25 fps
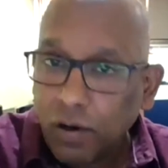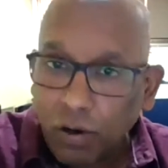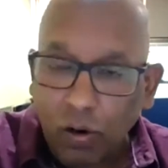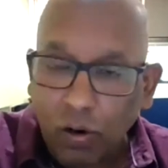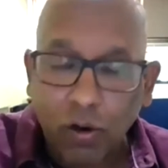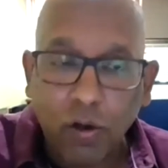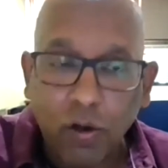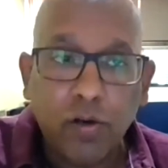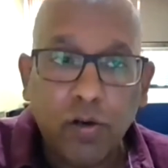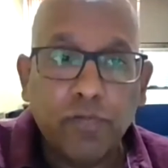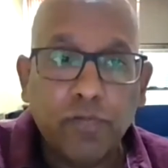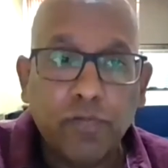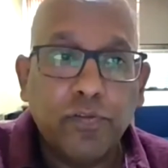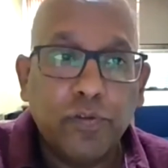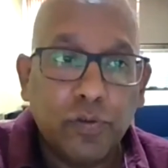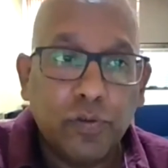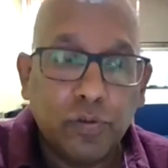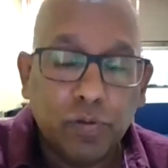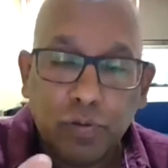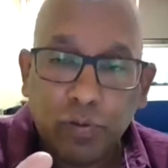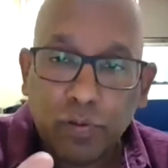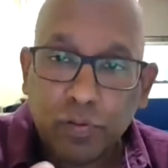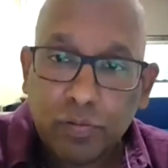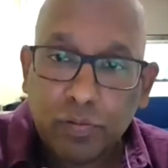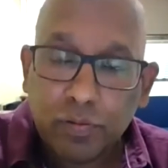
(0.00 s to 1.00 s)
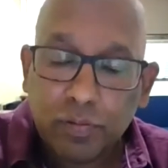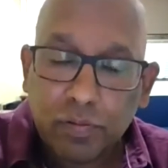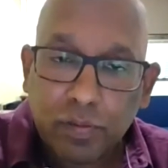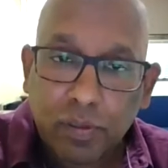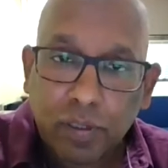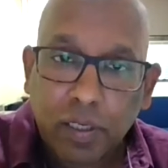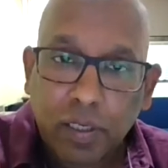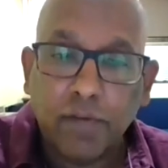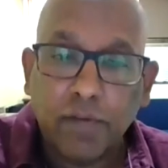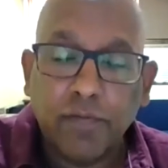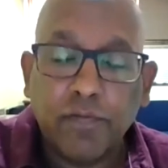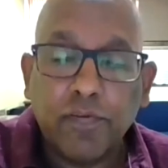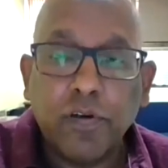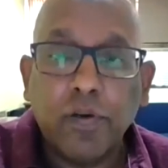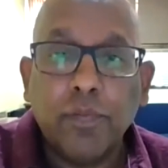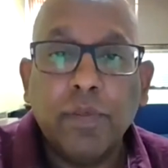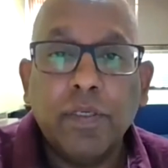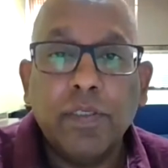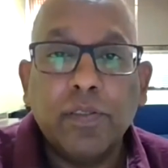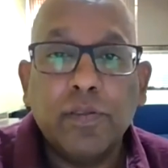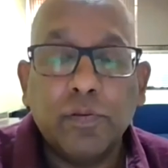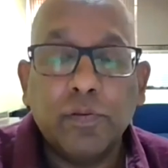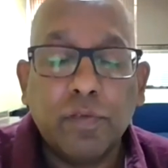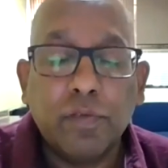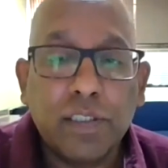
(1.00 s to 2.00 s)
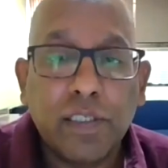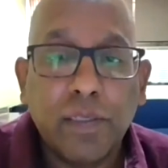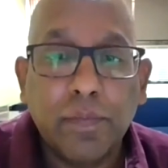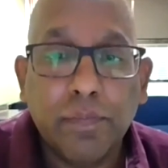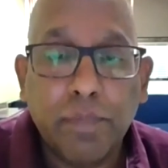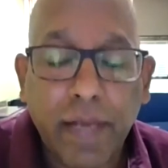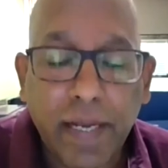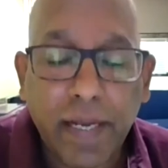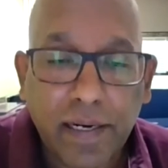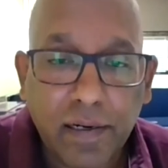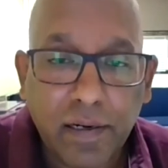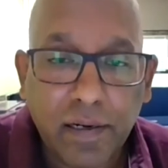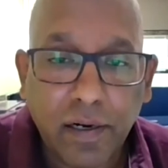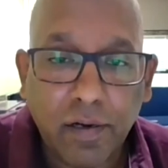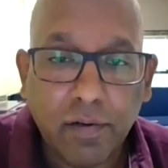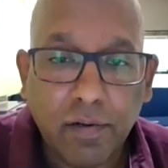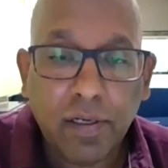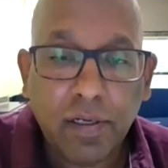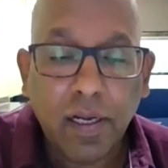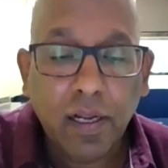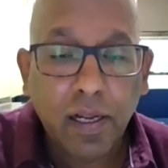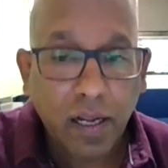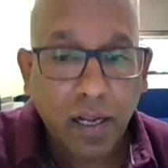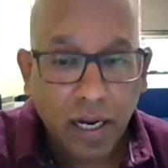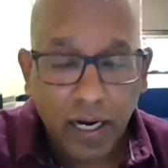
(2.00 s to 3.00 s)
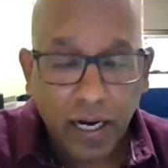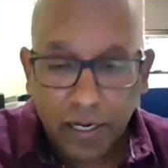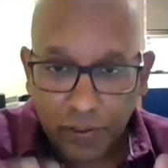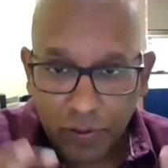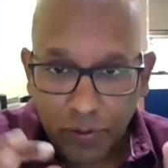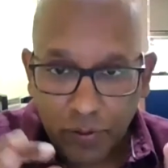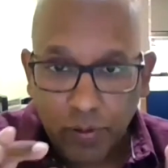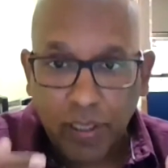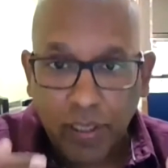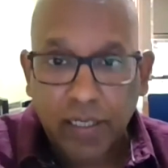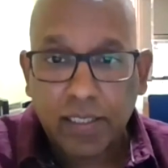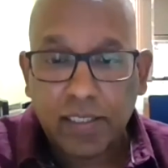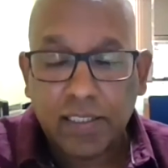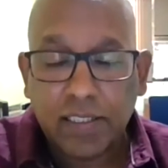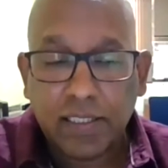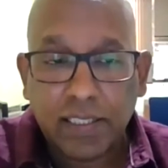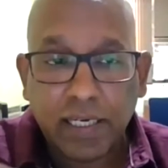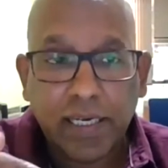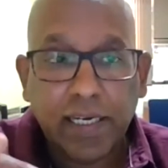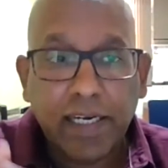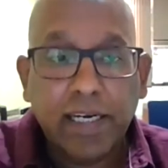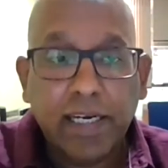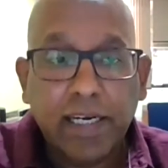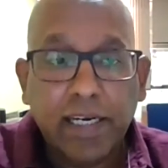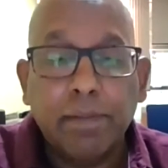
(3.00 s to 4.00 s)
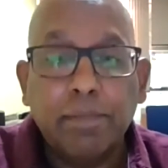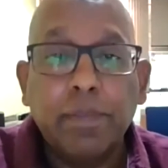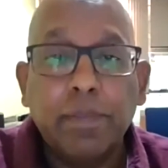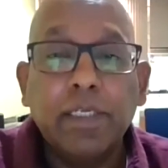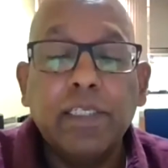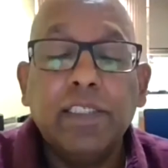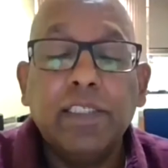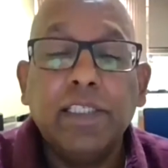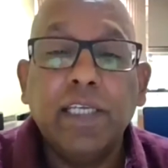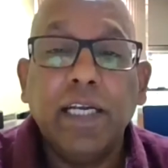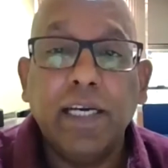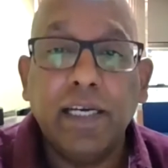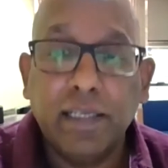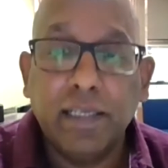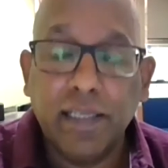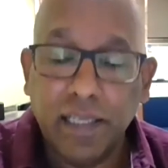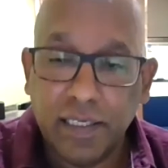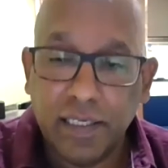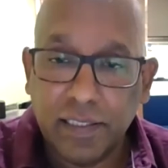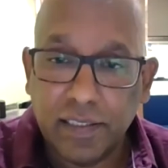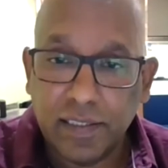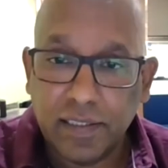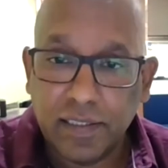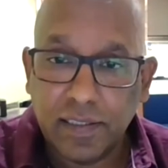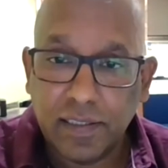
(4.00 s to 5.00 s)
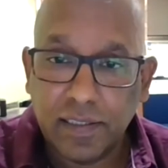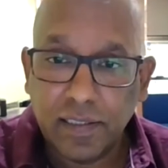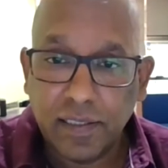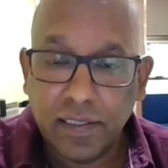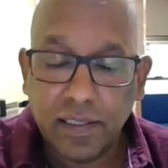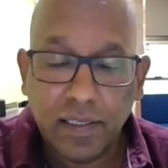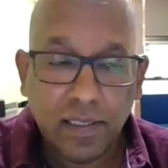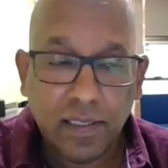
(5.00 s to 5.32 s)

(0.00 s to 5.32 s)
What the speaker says: All of you come from a tourism background and you understand and appreciate this.